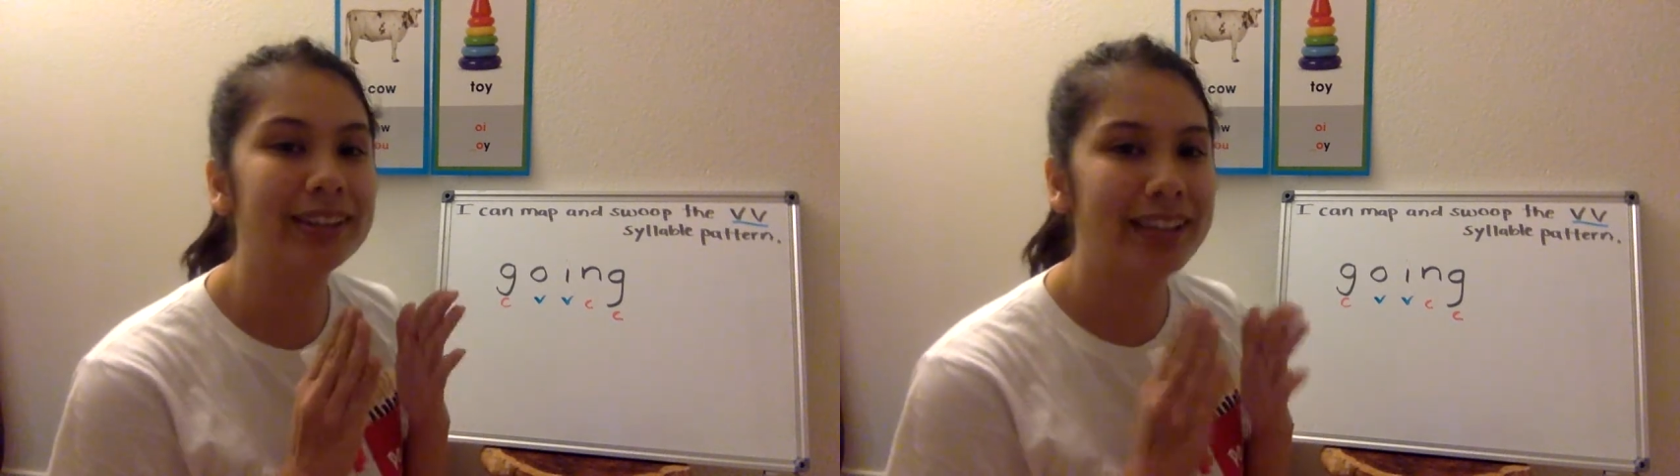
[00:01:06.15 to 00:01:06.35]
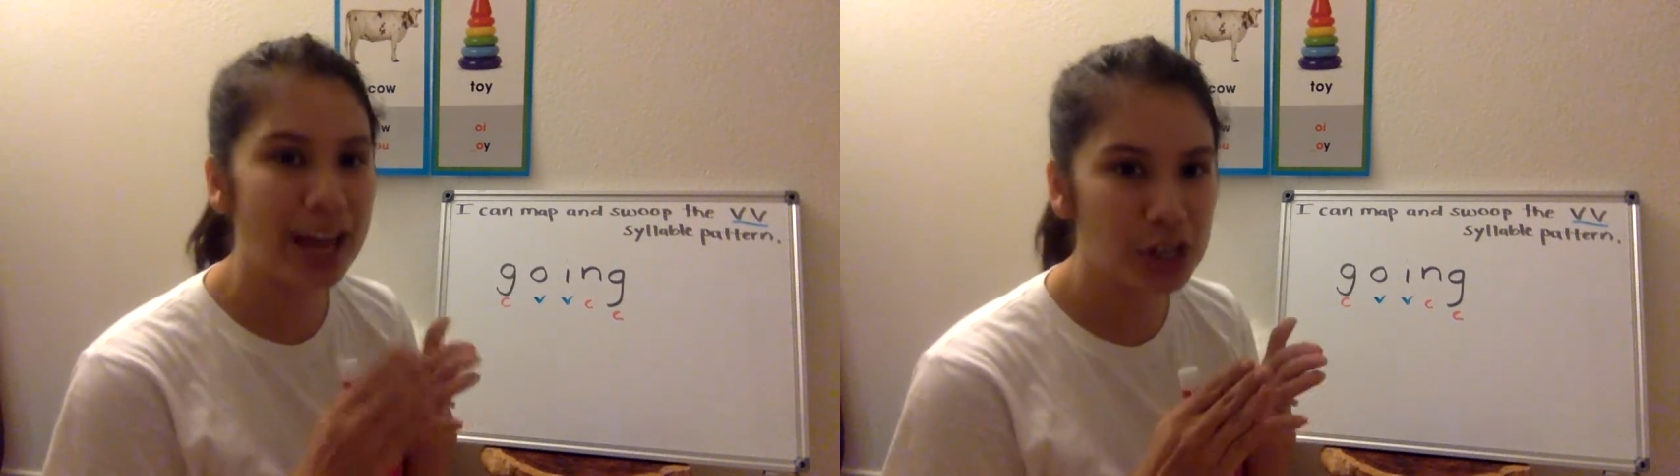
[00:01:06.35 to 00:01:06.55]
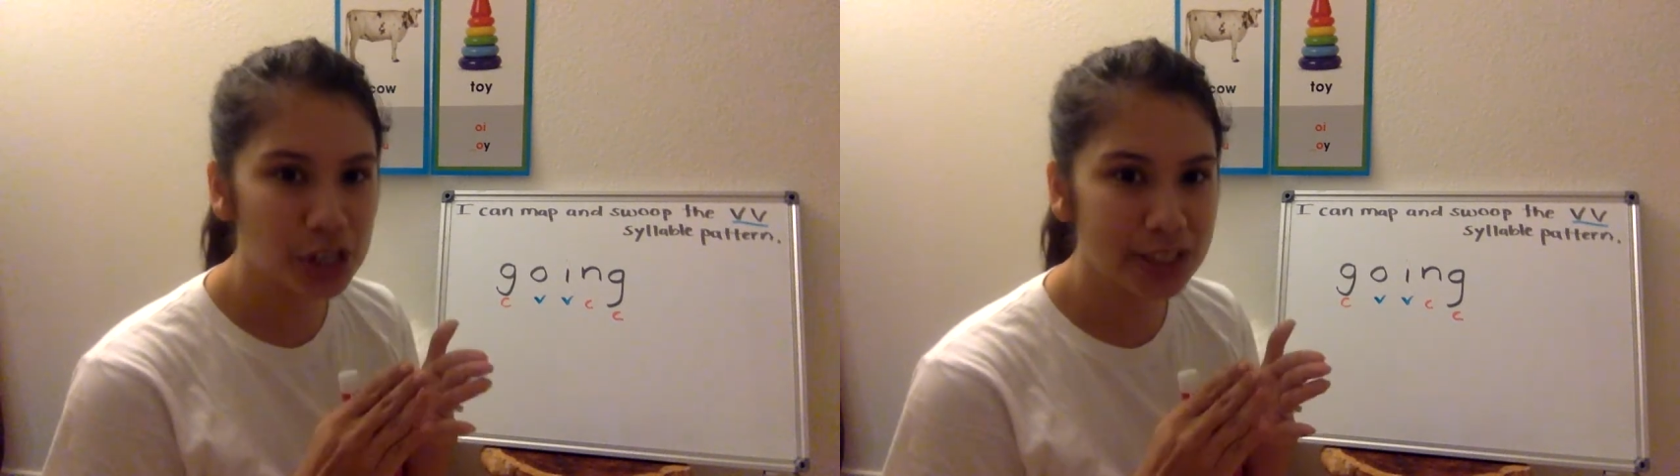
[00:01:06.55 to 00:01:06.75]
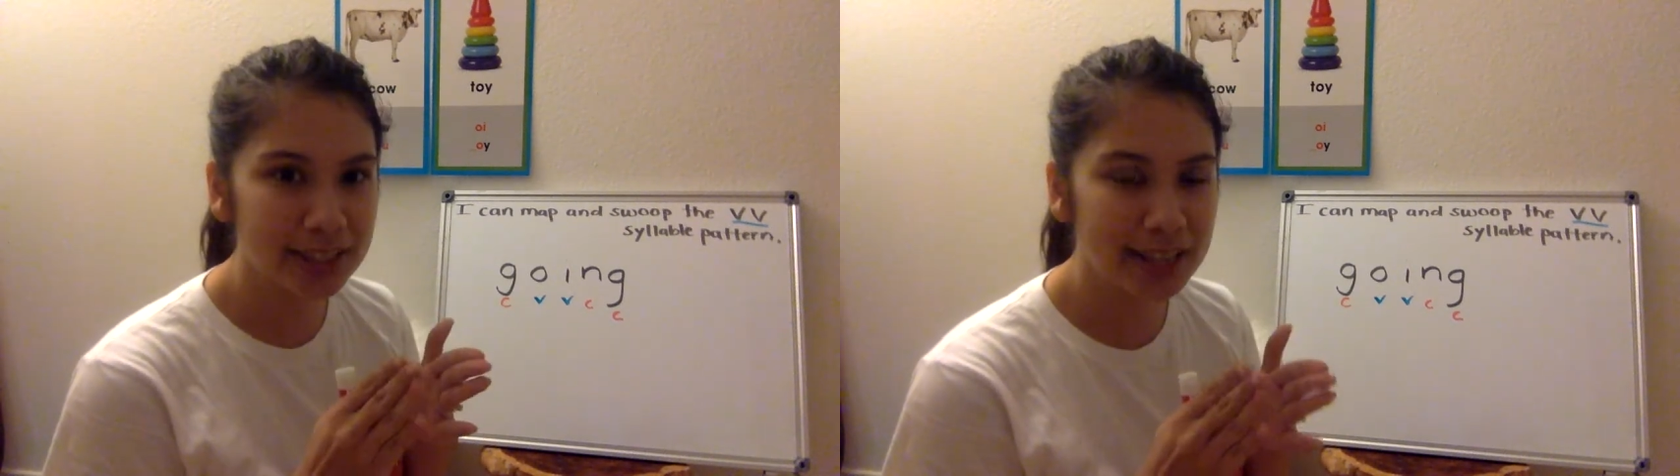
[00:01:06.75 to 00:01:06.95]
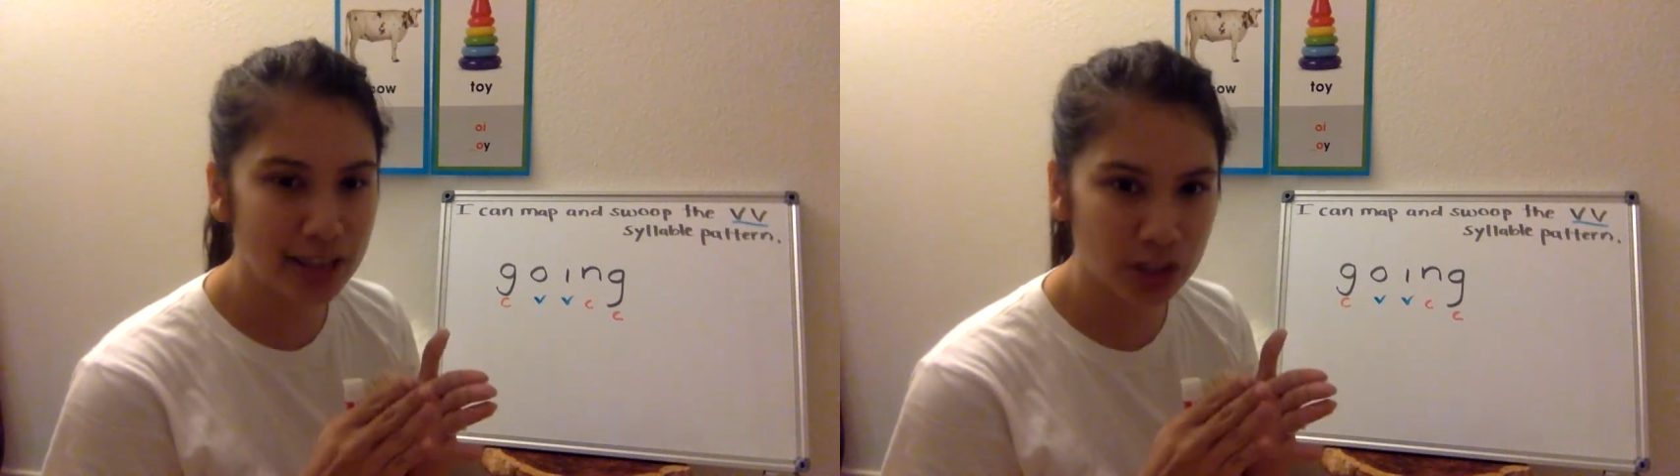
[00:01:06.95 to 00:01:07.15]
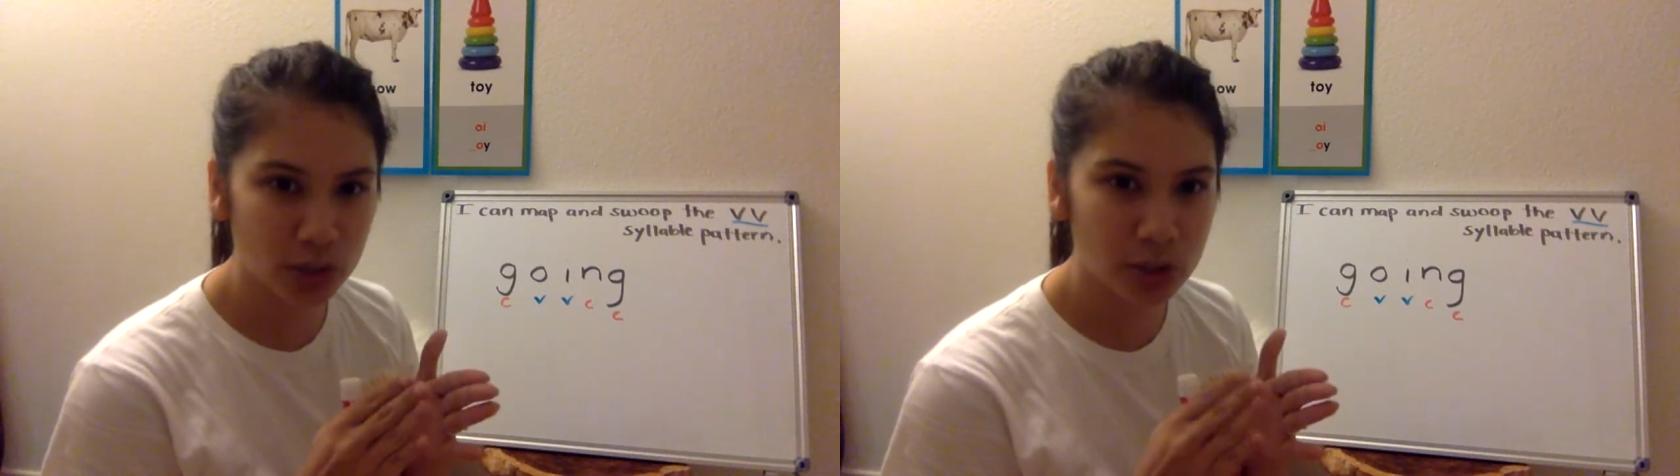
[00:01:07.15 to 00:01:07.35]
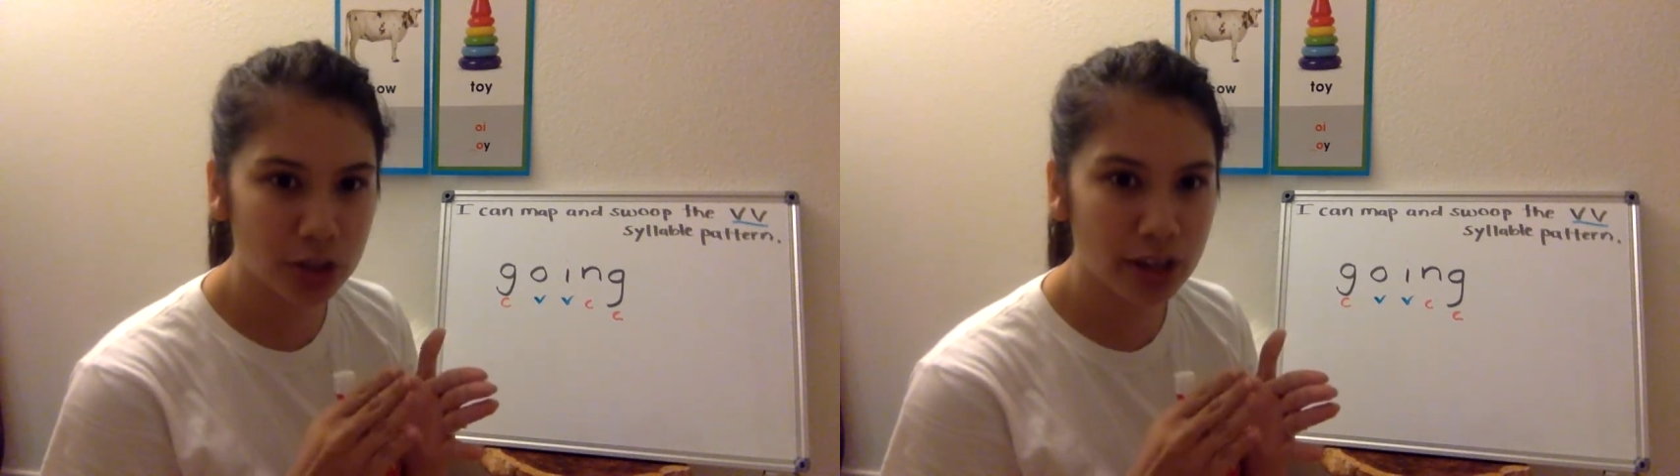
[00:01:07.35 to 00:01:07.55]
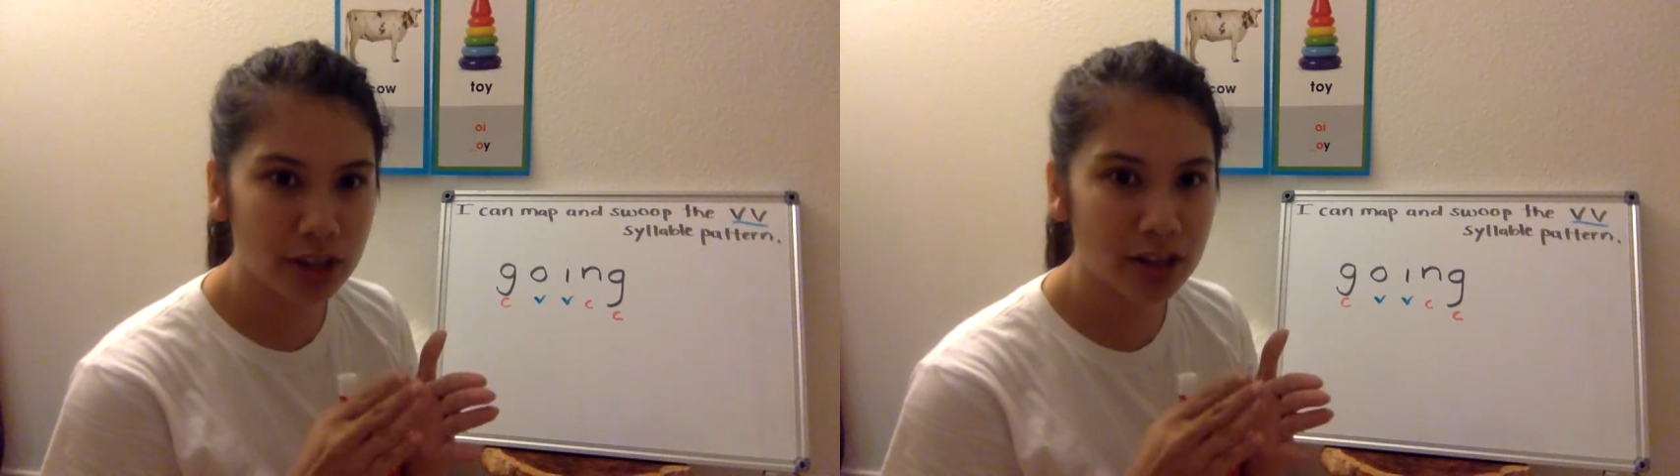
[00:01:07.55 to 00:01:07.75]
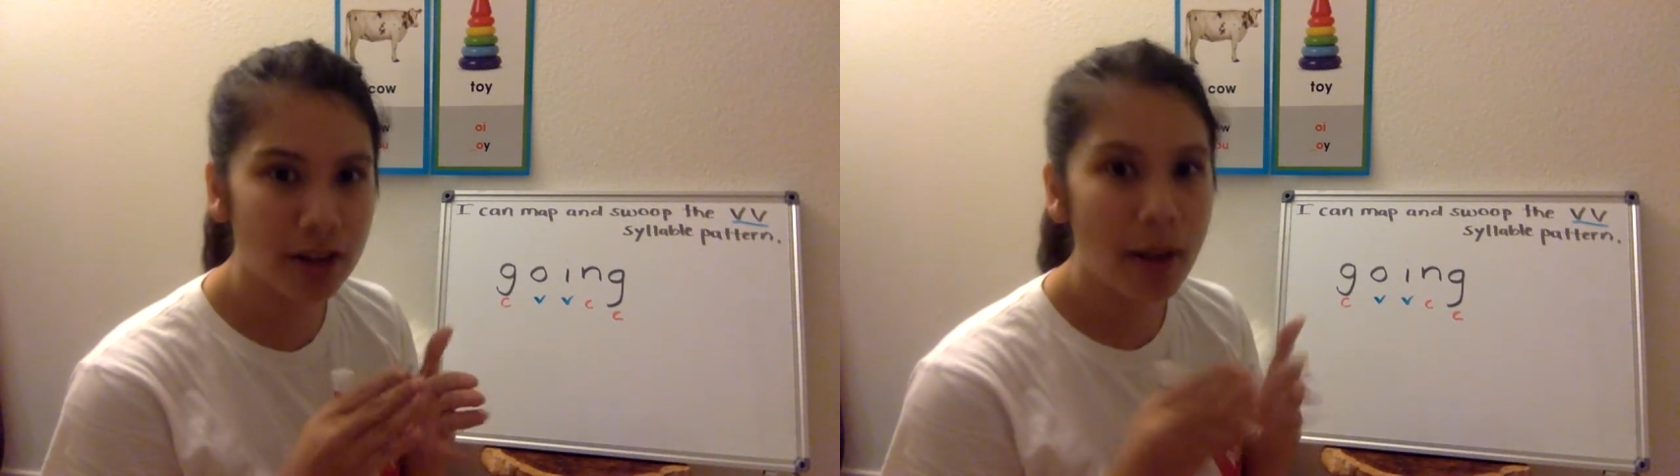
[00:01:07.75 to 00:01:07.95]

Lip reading: letters next to each other